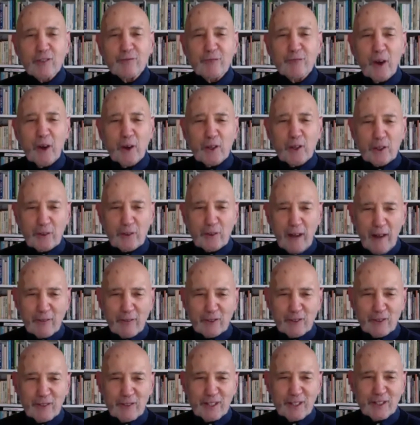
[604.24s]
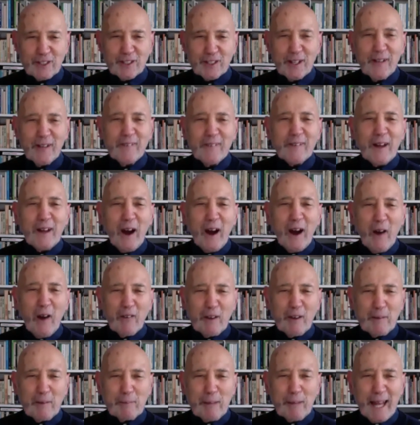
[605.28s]
of photographs of
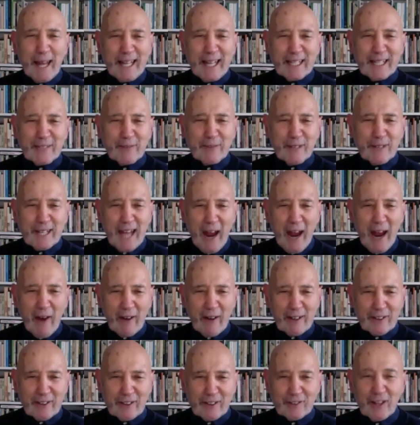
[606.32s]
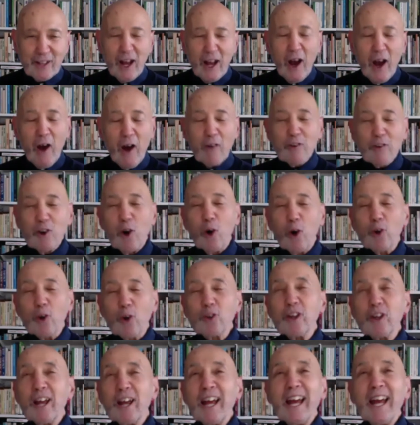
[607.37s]
him playing different characters. Of
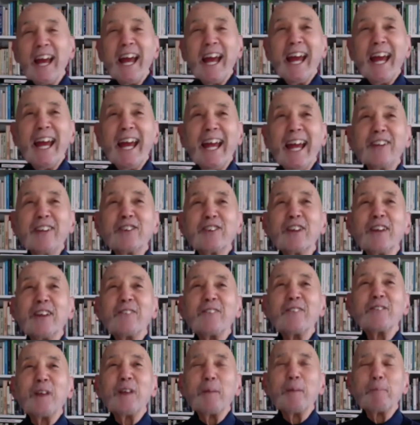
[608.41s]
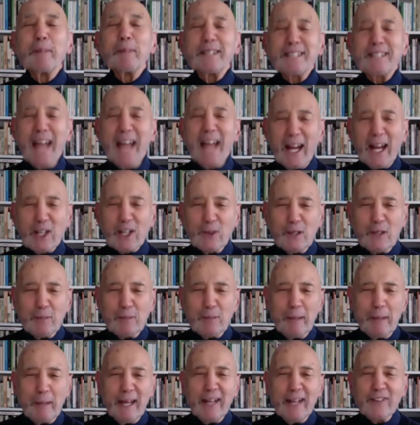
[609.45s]
course, he's bedecked
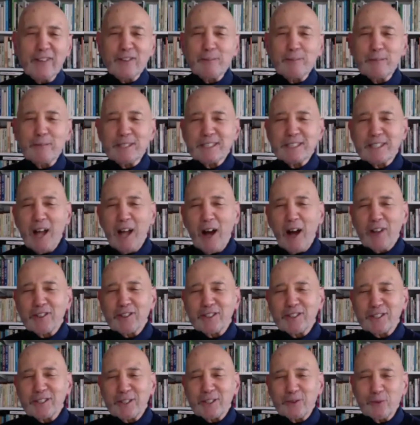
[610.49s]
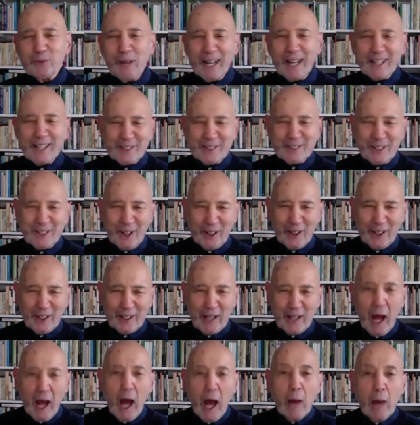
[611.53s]
with beards and moustaches and wigs and
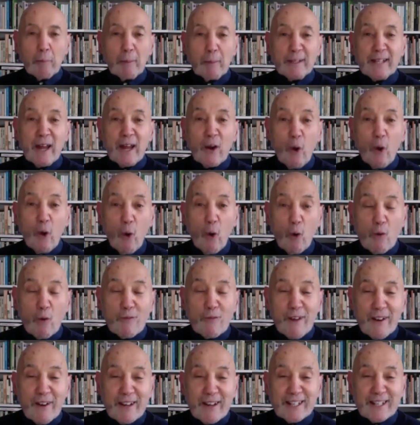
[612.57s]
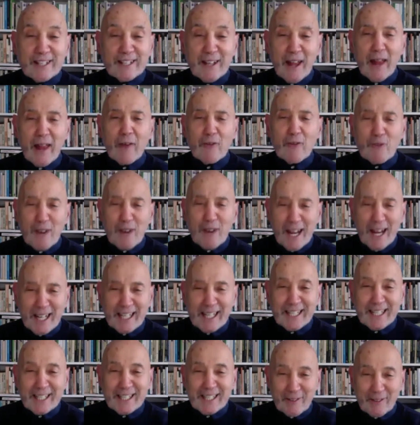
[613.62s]
but they're all very
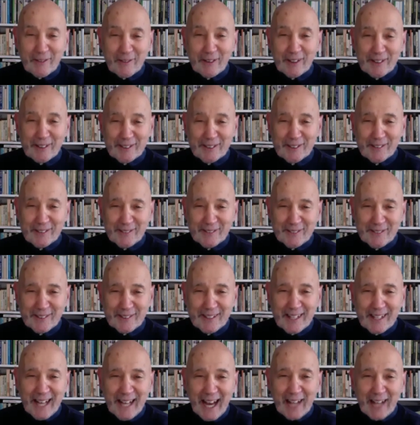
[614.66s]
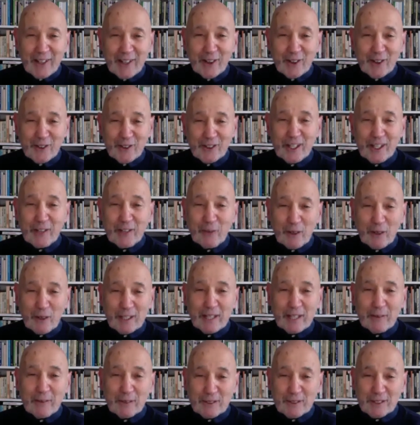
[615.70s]
really different. And you can see what
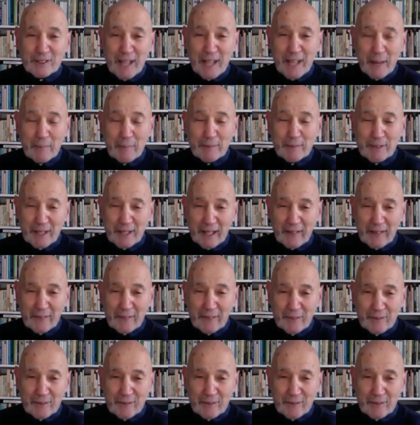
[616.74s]
he was attempting.